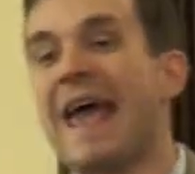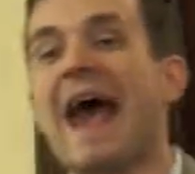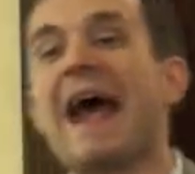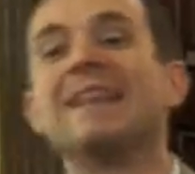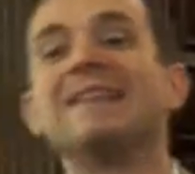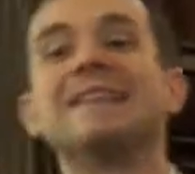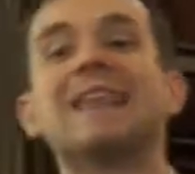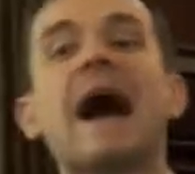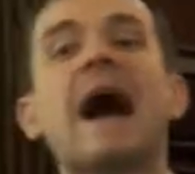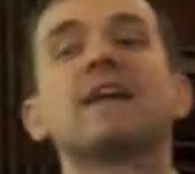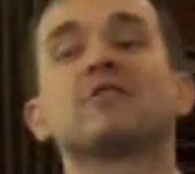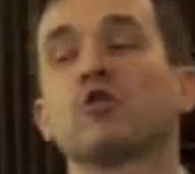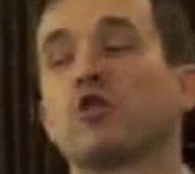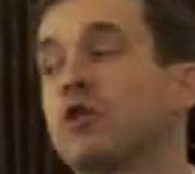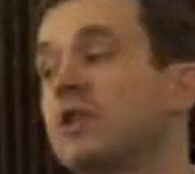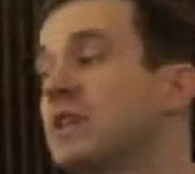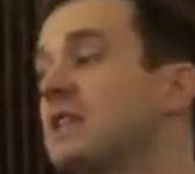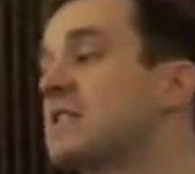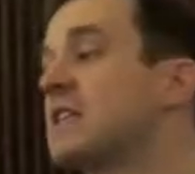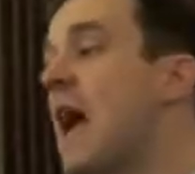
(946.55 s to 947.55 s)
And that's
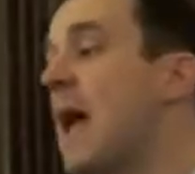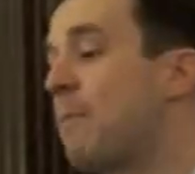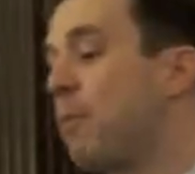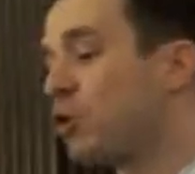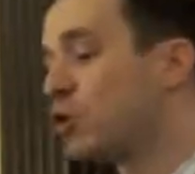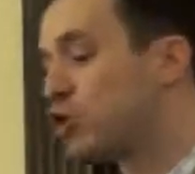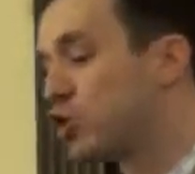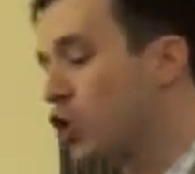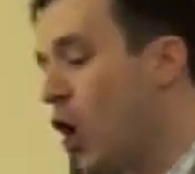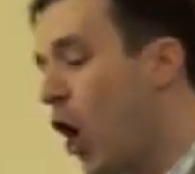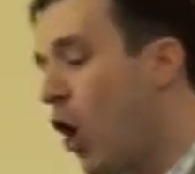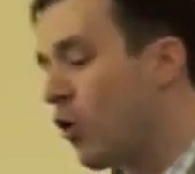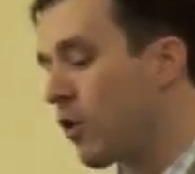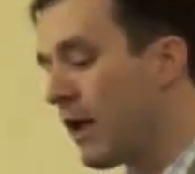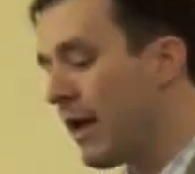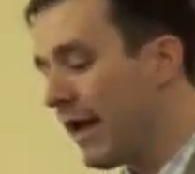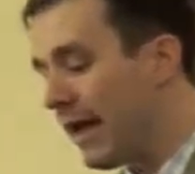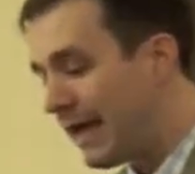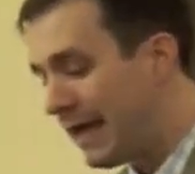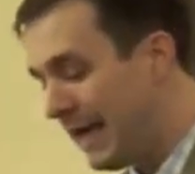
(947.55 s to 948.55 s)
what the disciples
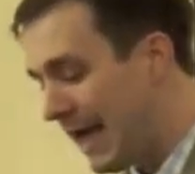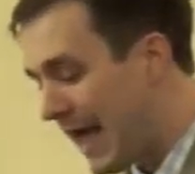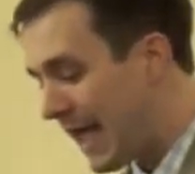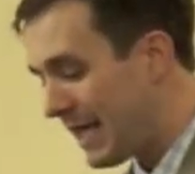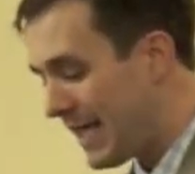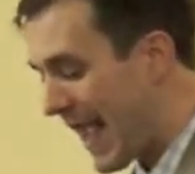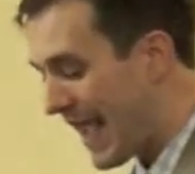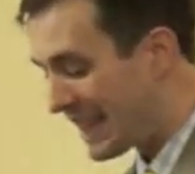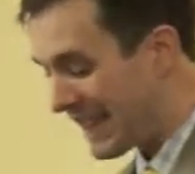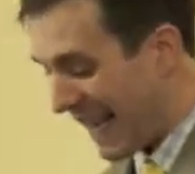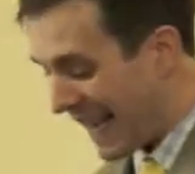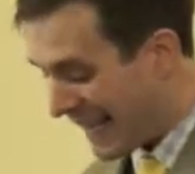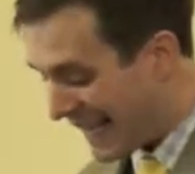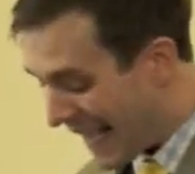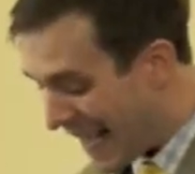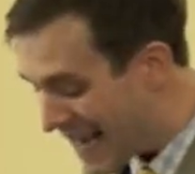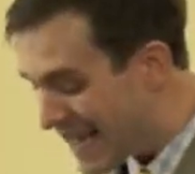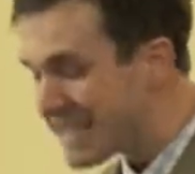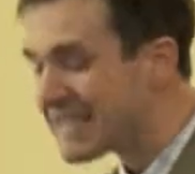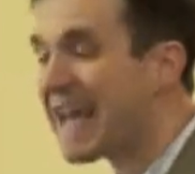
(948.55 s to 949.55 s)
don't get yet. They
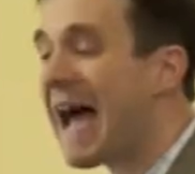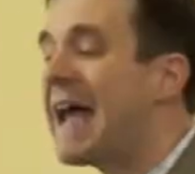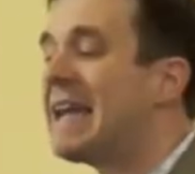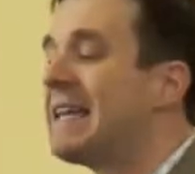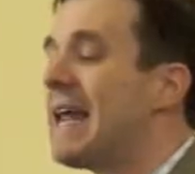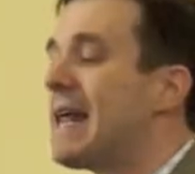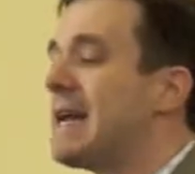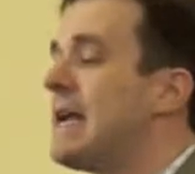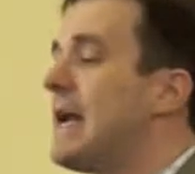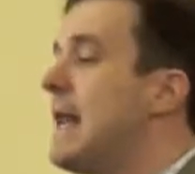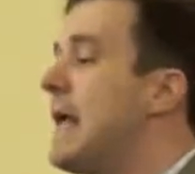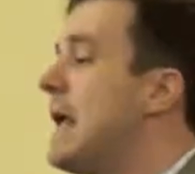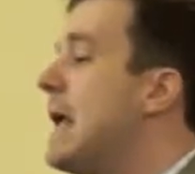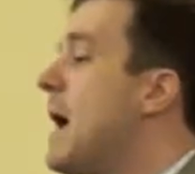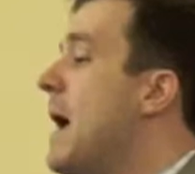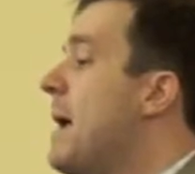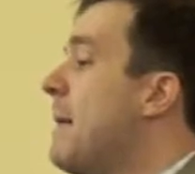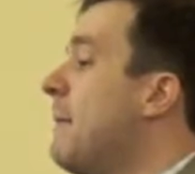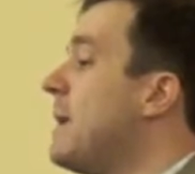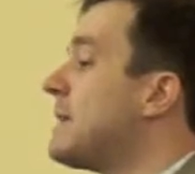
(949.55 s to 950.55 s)
get his
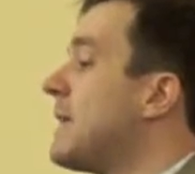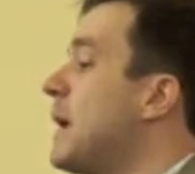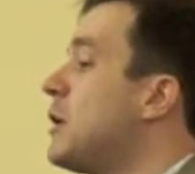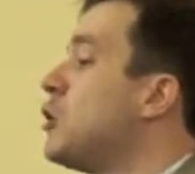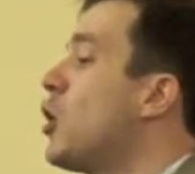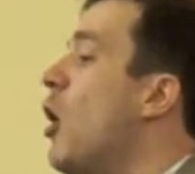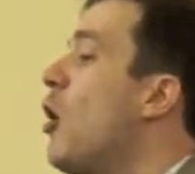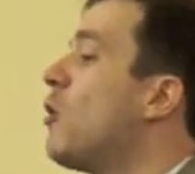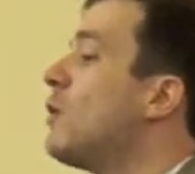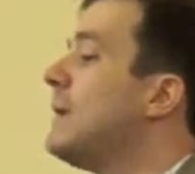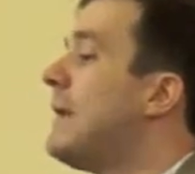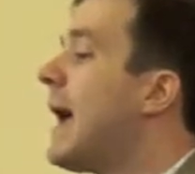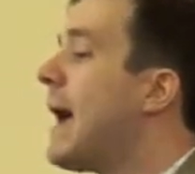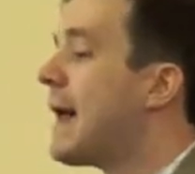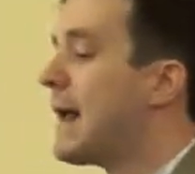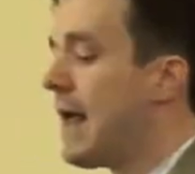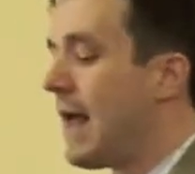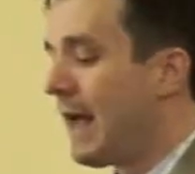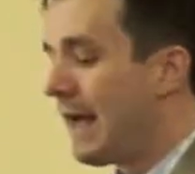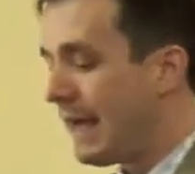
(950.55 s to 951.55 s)
identity, but they don't
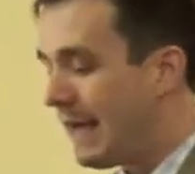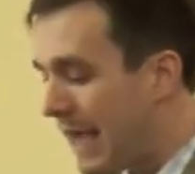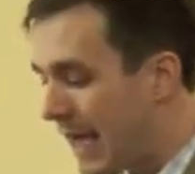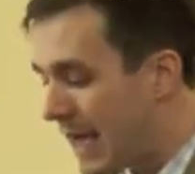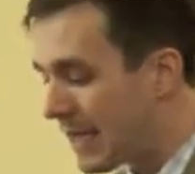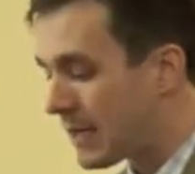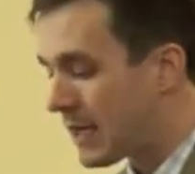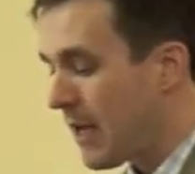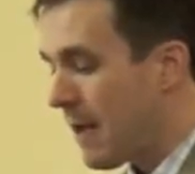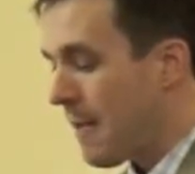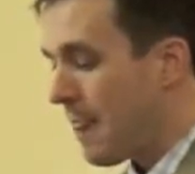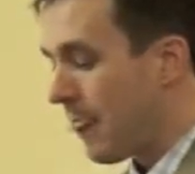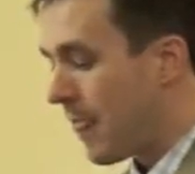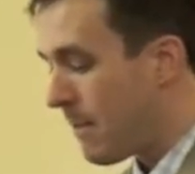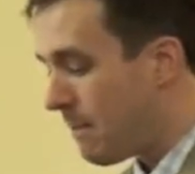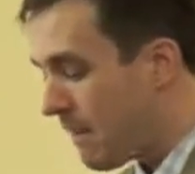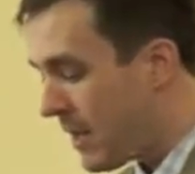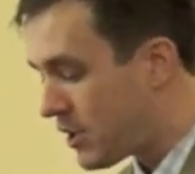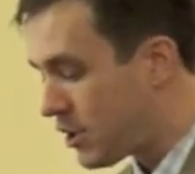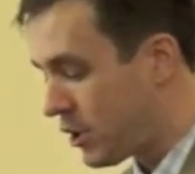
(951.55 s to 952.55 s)
yet get
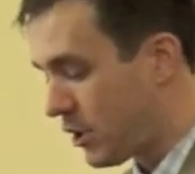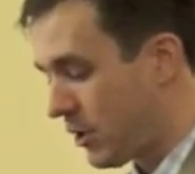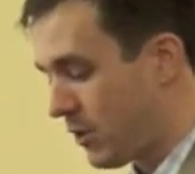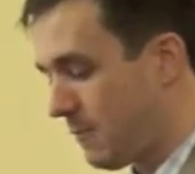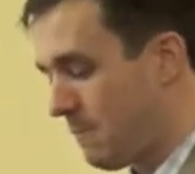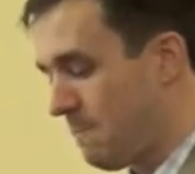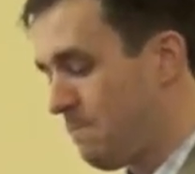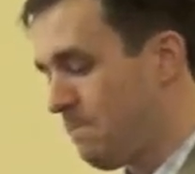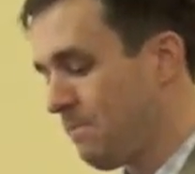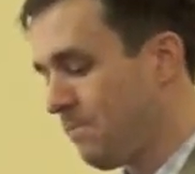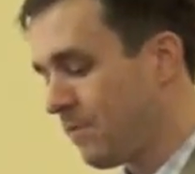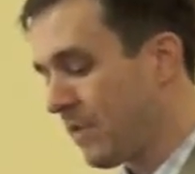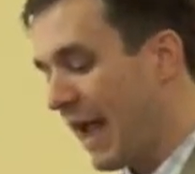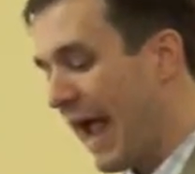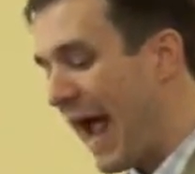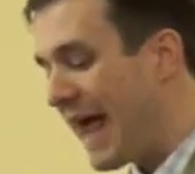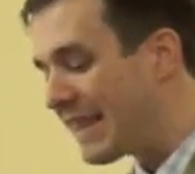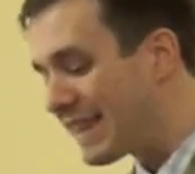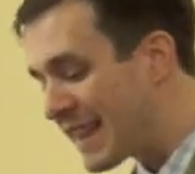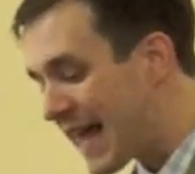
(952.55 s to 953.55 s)
the mission.
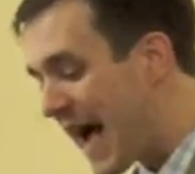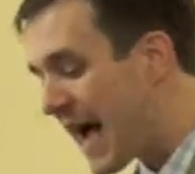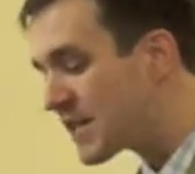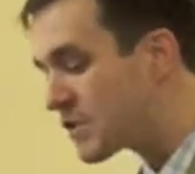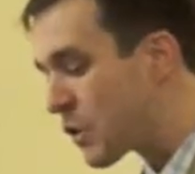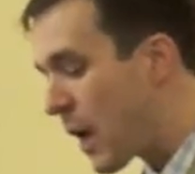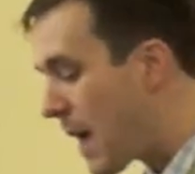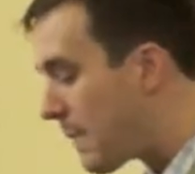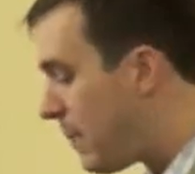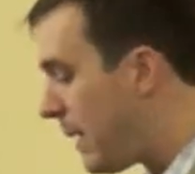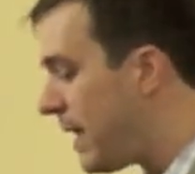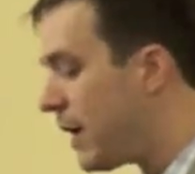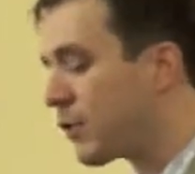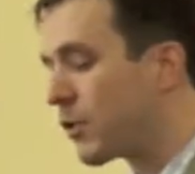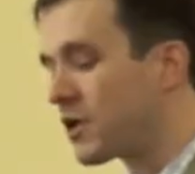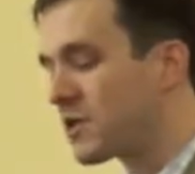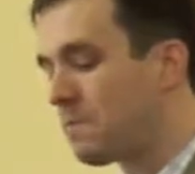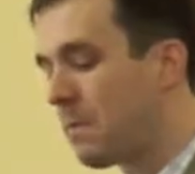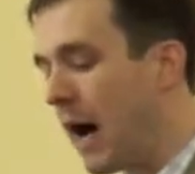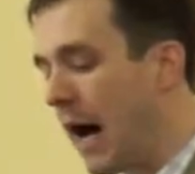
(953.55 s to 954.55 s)
And that's why Peter
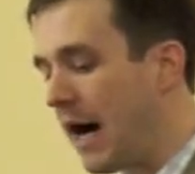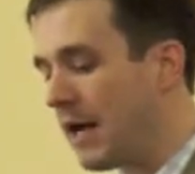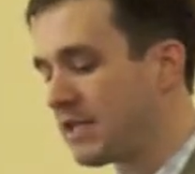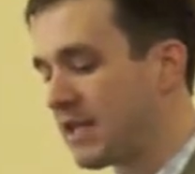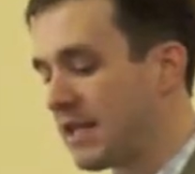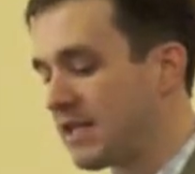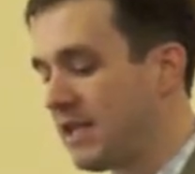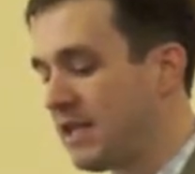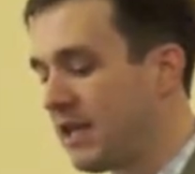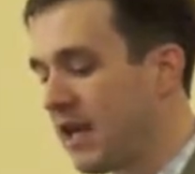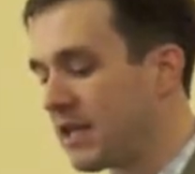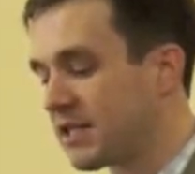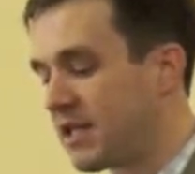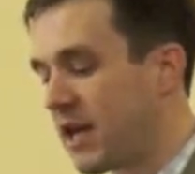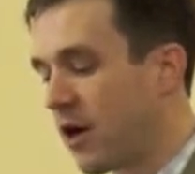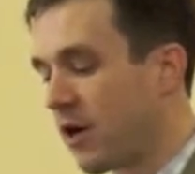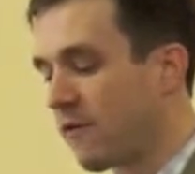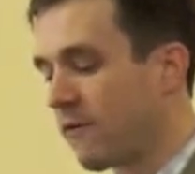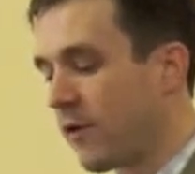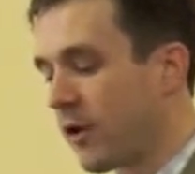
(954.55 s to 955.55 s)
responds as he does
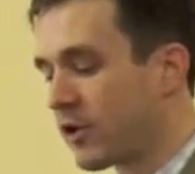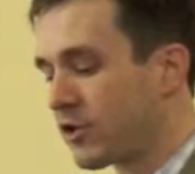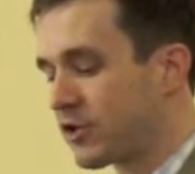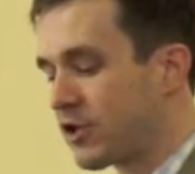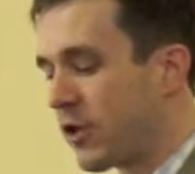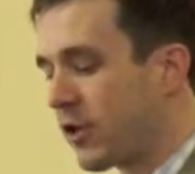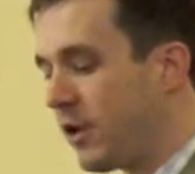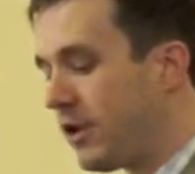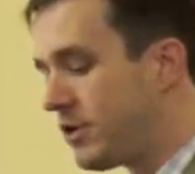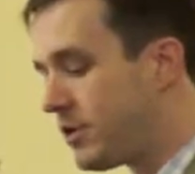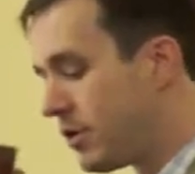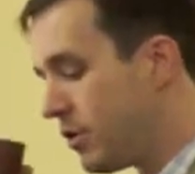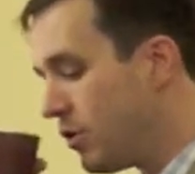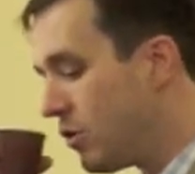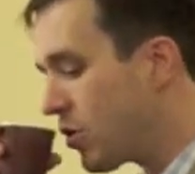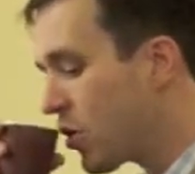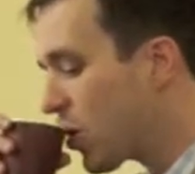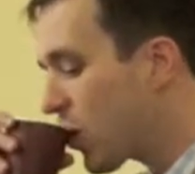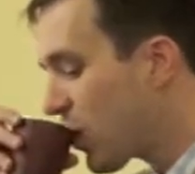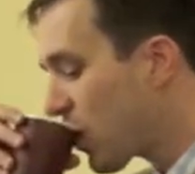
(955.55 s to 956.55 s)
there in verse
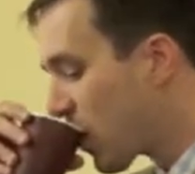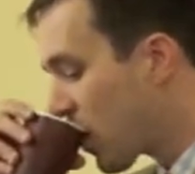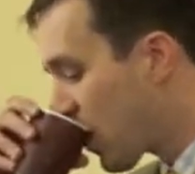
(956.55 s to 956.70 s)
32.